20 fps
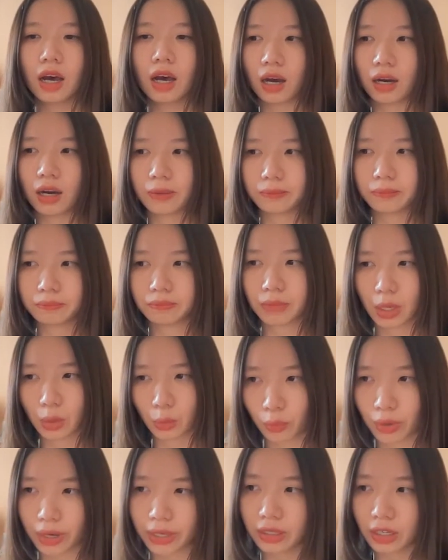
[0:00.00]
um, my
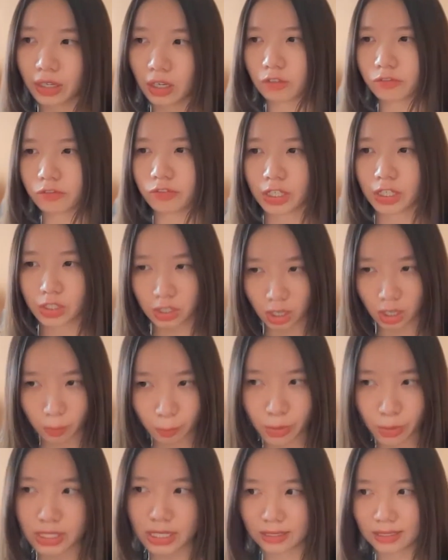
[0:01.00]
way of
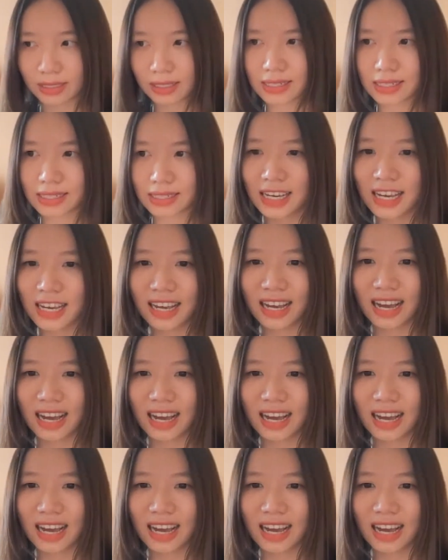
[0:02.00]
interpreting it